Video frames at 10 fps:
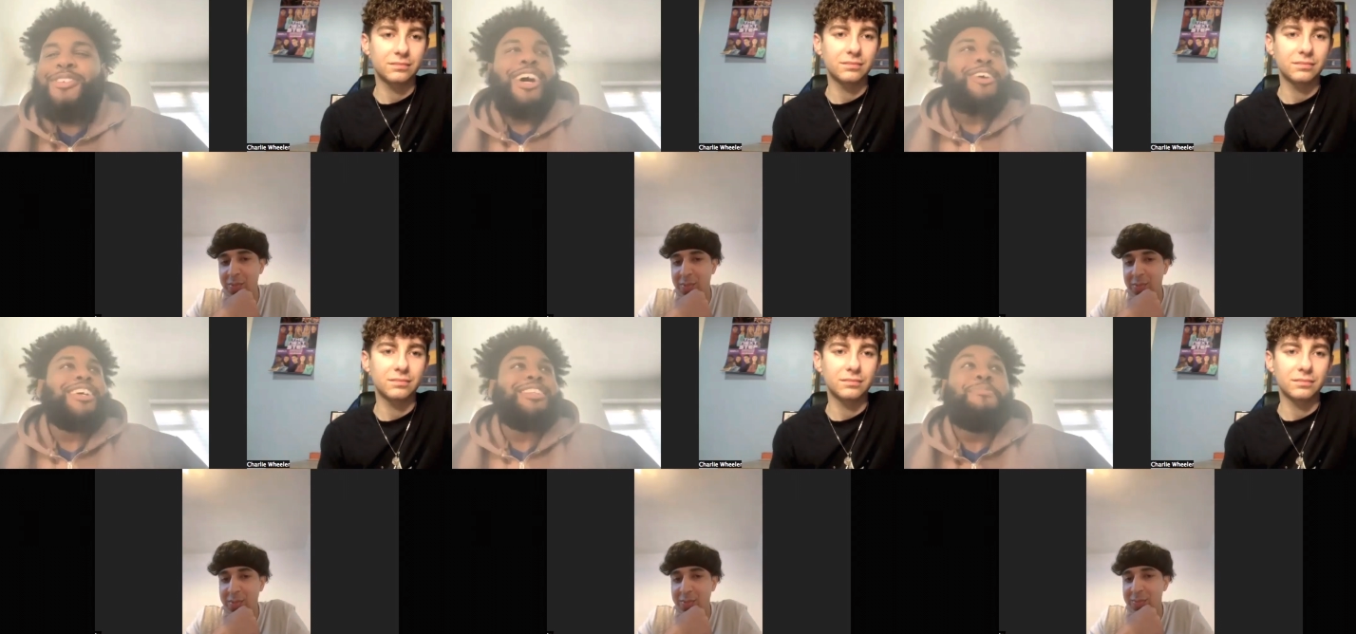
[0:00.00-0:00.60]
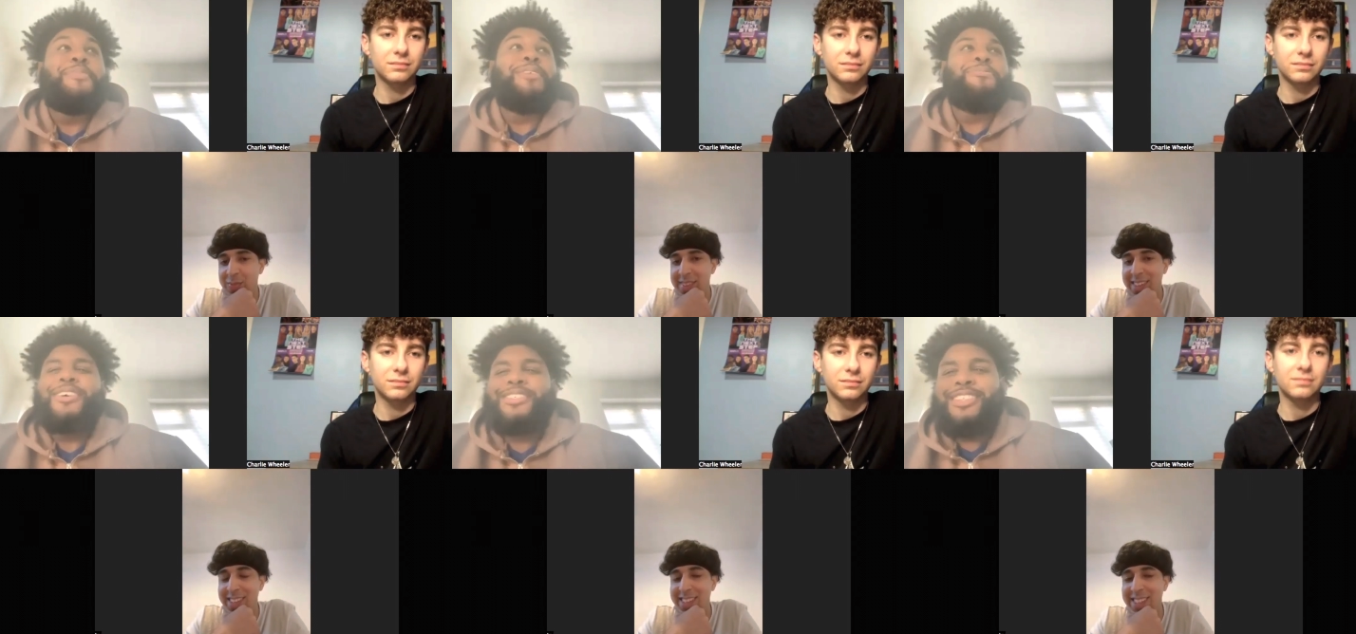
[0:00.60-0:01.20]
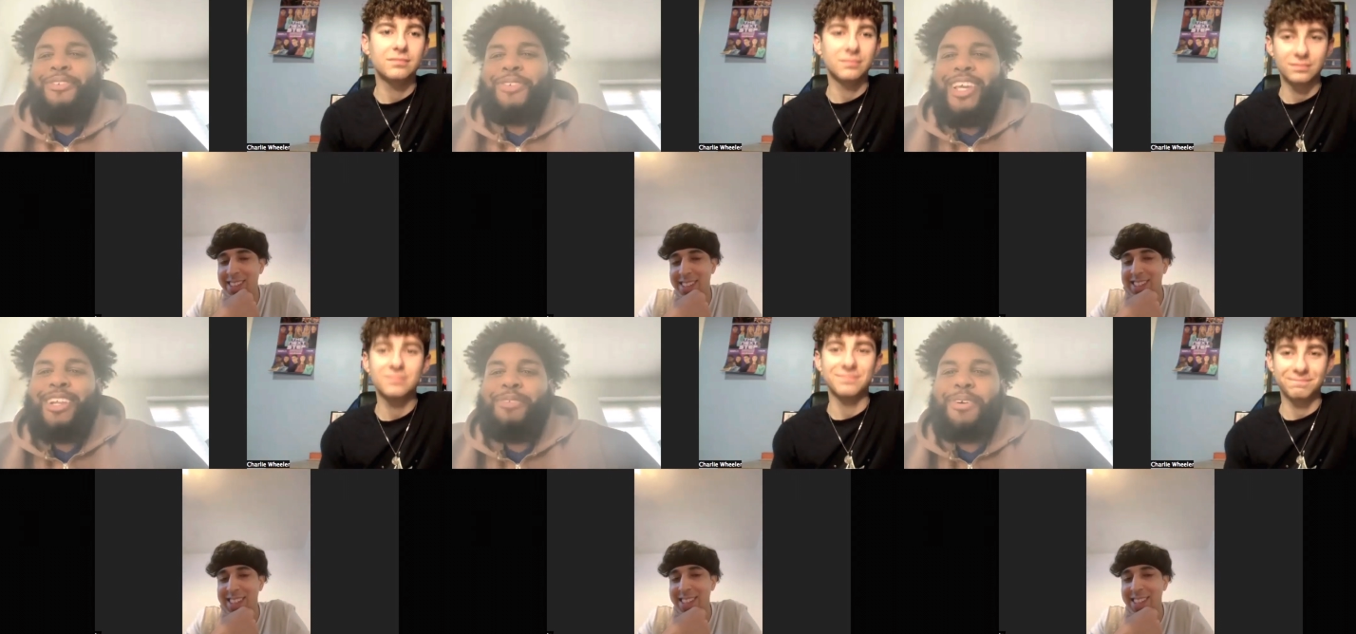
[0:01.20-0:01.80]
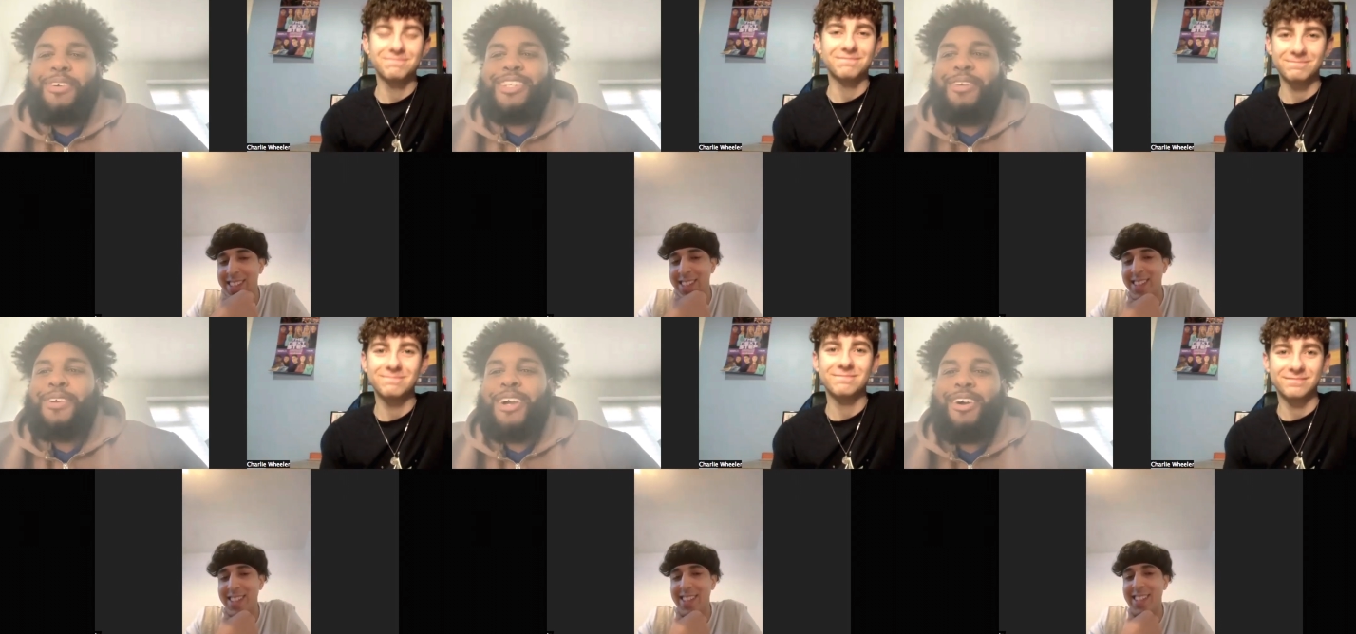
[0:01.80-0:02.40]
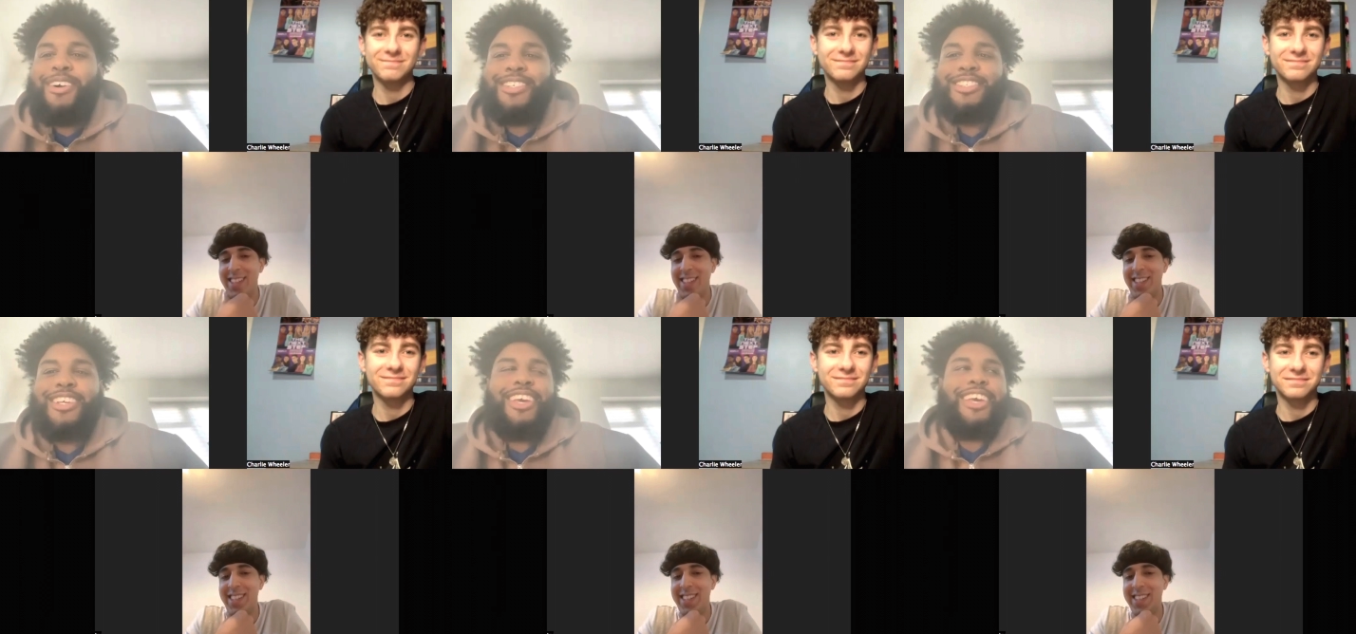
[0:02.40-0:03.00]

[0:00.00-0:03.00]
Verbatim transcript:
Speaker 1: That was like the main person that we cared about, Simon Cowell, because